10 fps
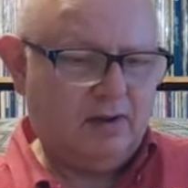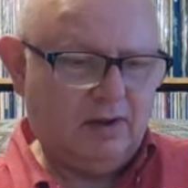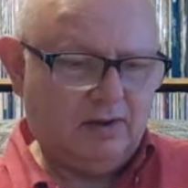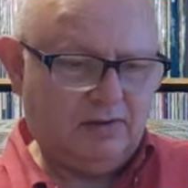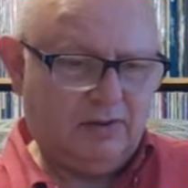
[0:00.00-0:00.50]

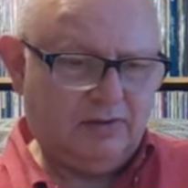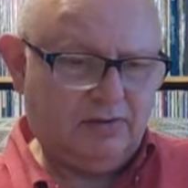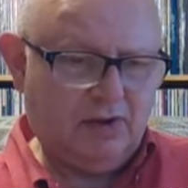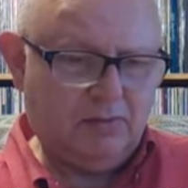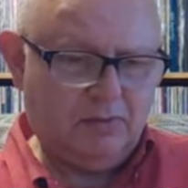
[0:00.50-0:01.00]
Like I said, this
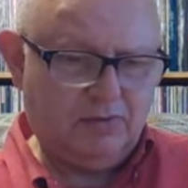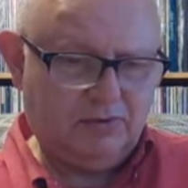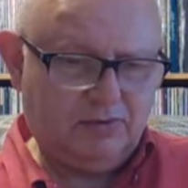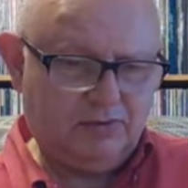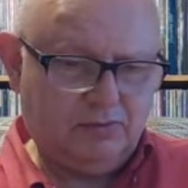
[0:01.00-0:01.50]
album
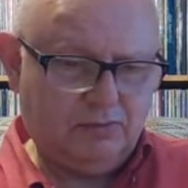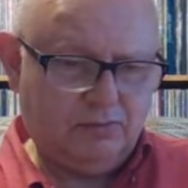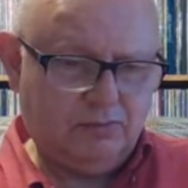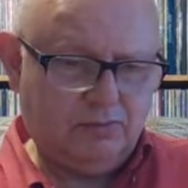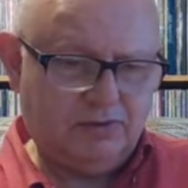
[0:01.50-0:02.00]

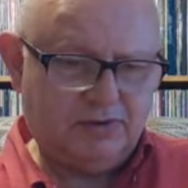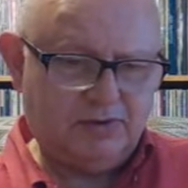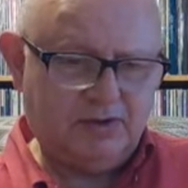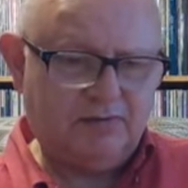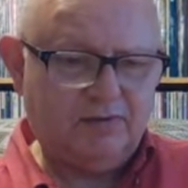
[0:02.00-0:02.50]
was
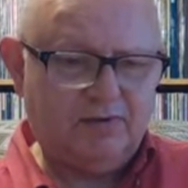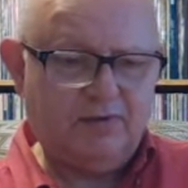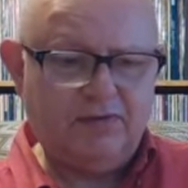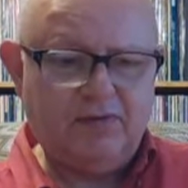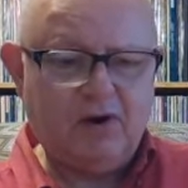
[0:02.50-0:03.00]

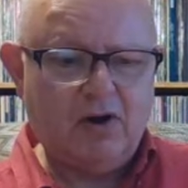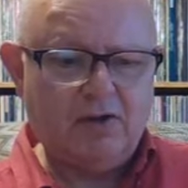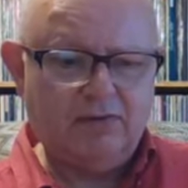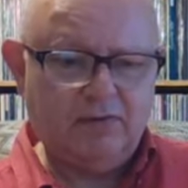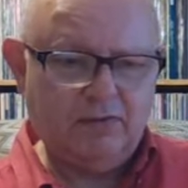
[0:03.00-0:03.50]
75,